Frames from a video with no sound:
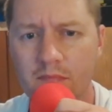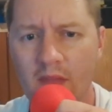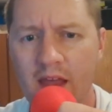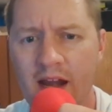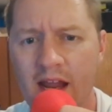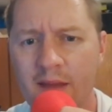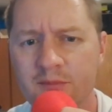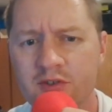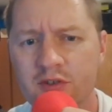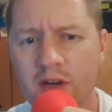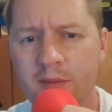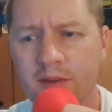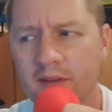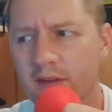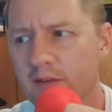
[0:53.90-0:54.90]
and I am
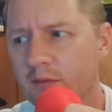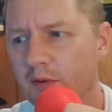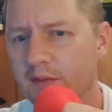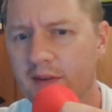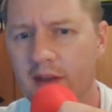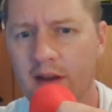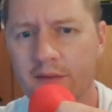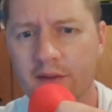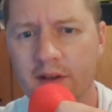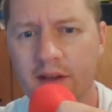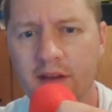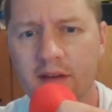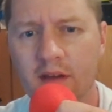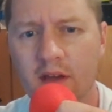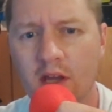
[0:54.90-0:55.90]
streaming this, so I'll send out the
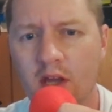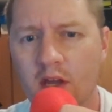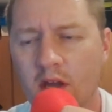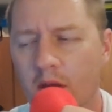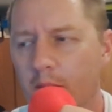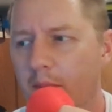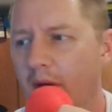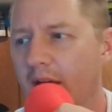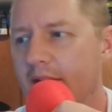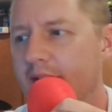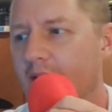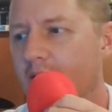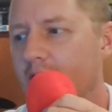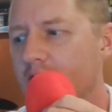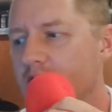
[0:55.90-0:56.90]
link. But
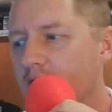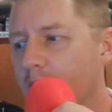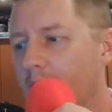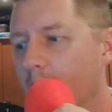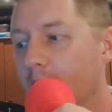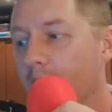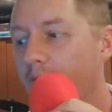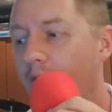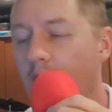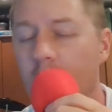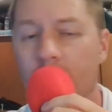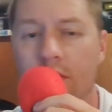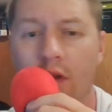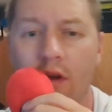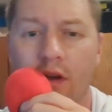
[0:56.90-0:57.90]
you should be able to follow
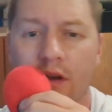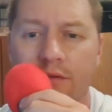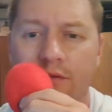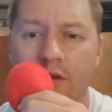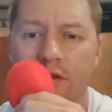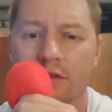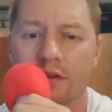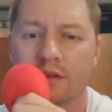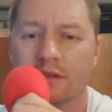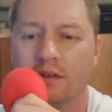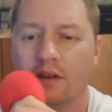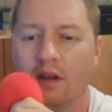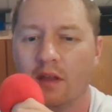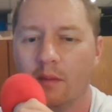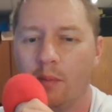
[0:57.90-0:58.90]
along if you're
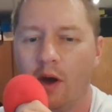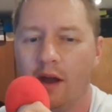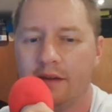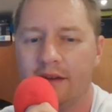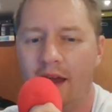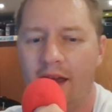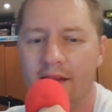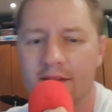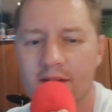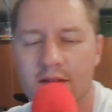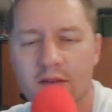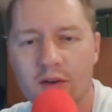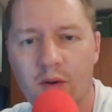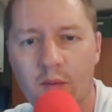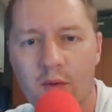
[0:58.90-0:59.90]
listening on the podcast, so don't